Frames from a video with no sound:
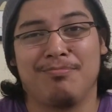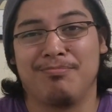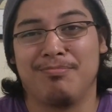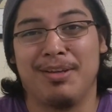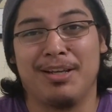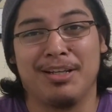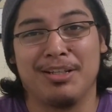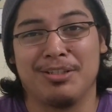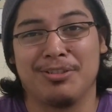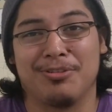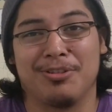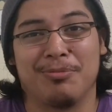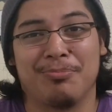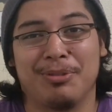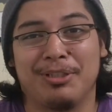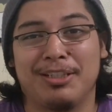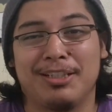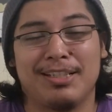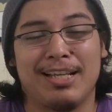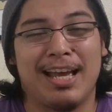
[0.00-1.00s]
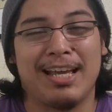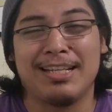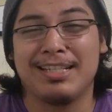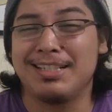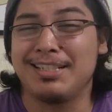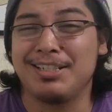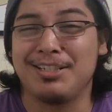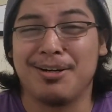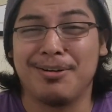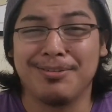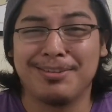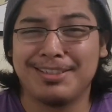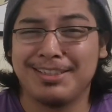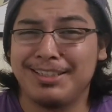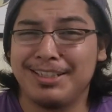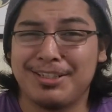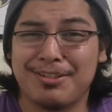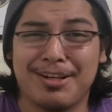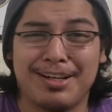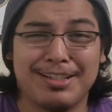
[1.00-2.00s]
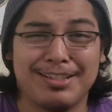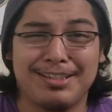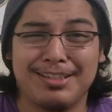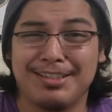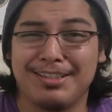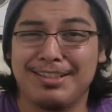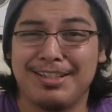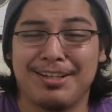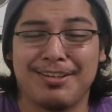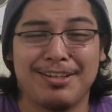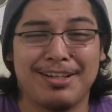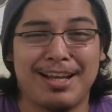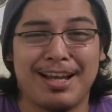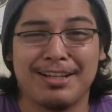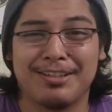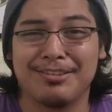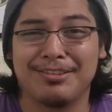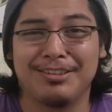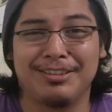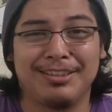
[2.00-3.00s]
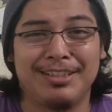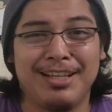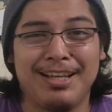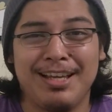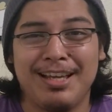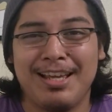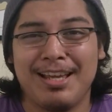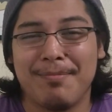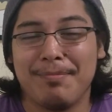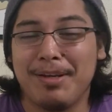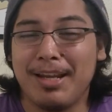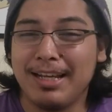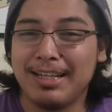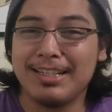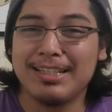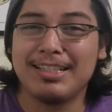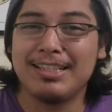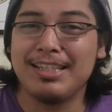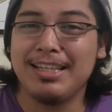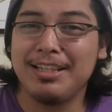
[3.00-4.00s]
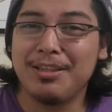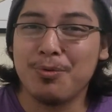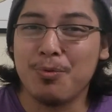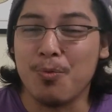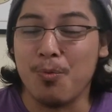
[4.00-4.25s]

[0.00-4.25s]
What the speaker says: Megazord, because I just don't see the Pterodactyl. I mean, I can see the